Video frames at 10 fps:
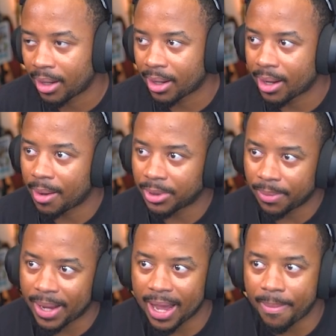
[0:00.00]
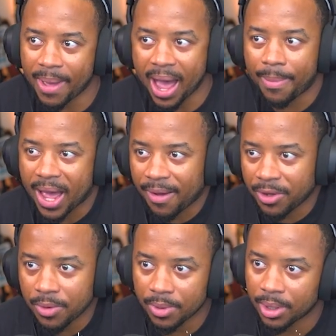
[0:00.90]
Come to buy a map, have
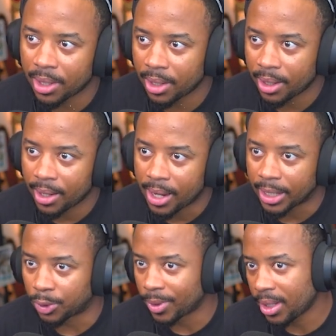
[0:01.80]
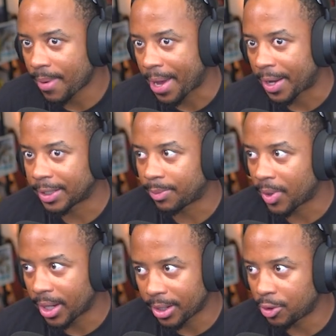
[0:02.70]
you? It's really my
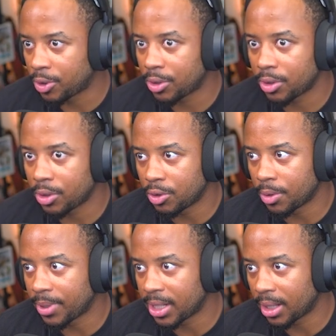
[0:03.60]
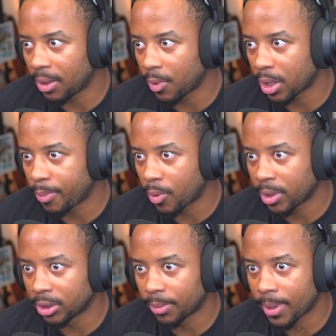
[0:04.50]
husband, and you should be dealing with. But
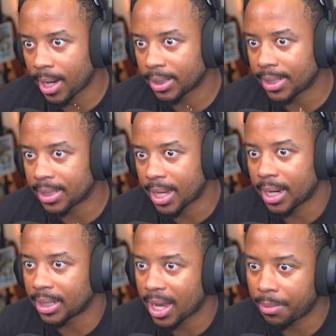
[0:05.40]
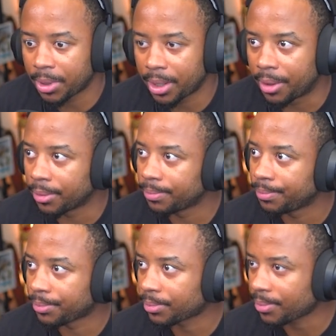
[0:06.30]
what a surprise! He's headed down below.
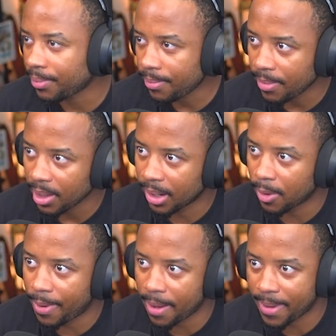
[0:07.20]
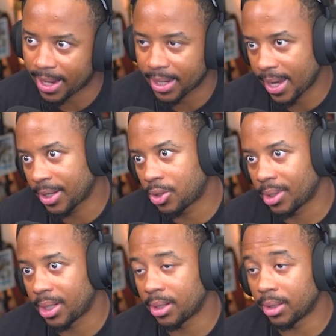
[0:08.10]
He'll pop back
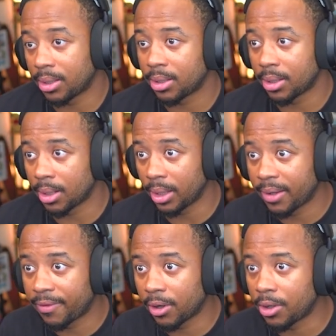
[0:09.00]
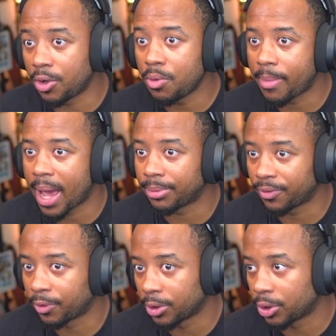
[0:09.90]
occasionally to deliver new maps
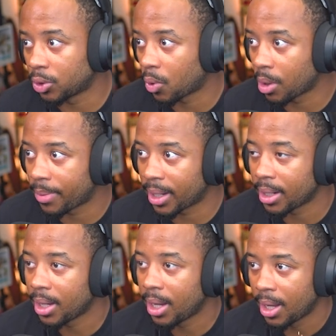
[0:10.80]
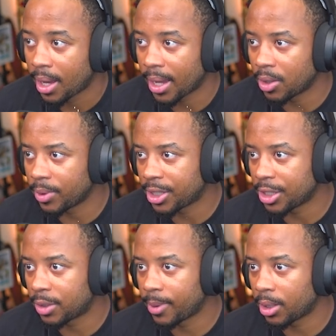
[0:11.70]
for the store, but I do wish
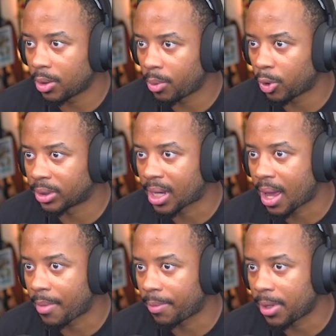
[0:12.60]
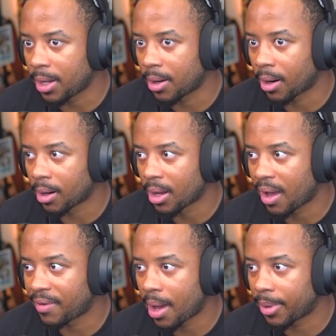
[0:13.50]
he'd spend a little more time up here.
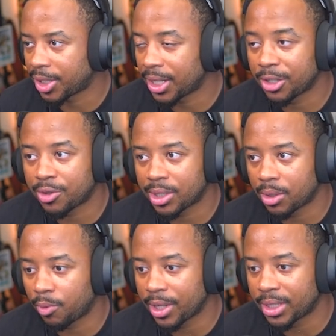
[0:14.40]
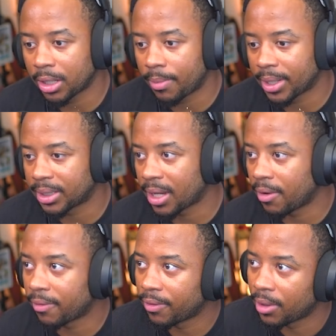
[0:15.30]
I've not much interest in retail
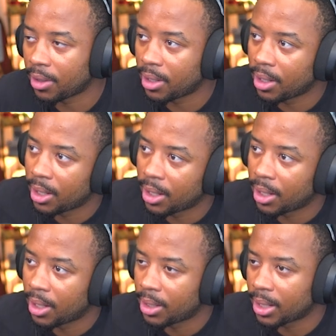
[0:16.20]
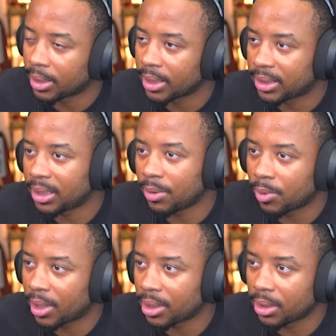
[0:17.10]
myself. Now let's see
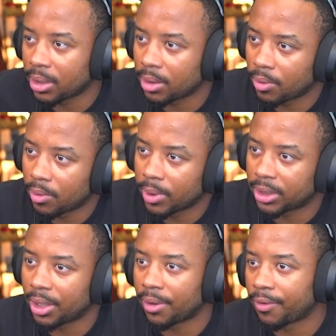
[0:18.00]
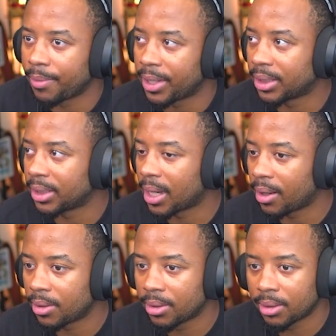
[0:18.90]
what's here for me to sell.